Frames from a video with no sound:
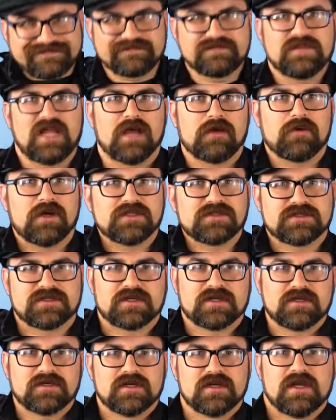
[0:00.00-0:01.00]
Not quite
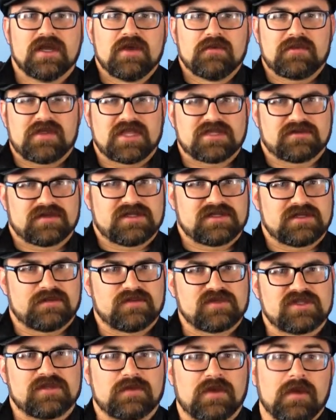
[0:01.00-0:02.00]
sure, but that's what it
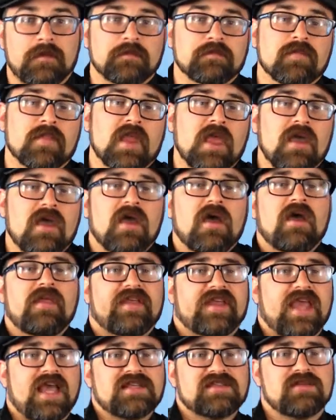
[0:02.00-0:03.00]
seems to be.
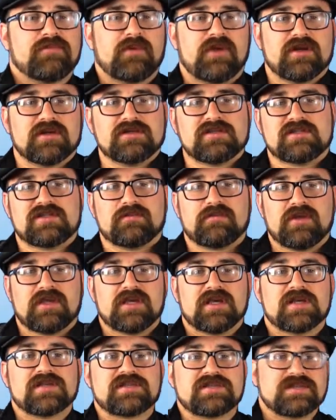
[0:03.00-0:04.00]
The cast appears to
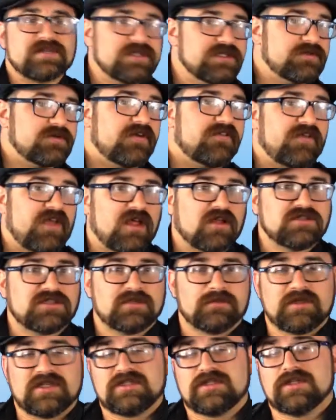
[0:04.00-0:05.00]
be a slew of
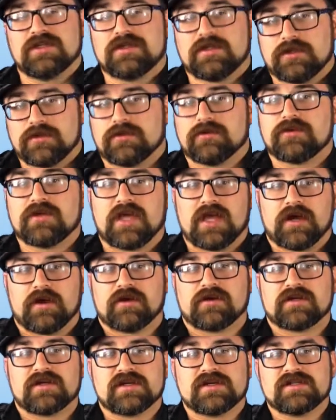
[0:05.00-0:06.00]
LGBTQ
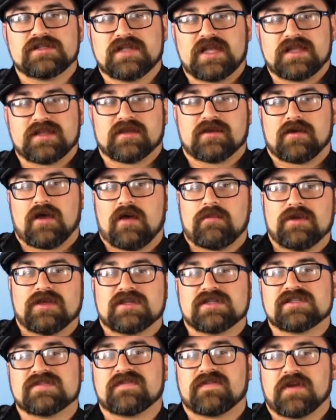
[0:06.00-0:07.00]
characters, and the
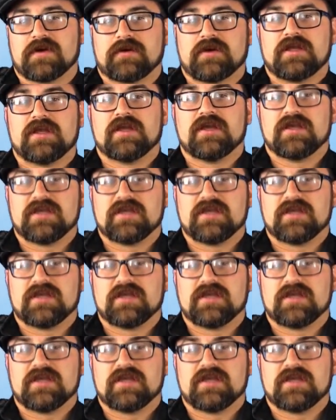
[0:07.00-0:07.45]
comic is very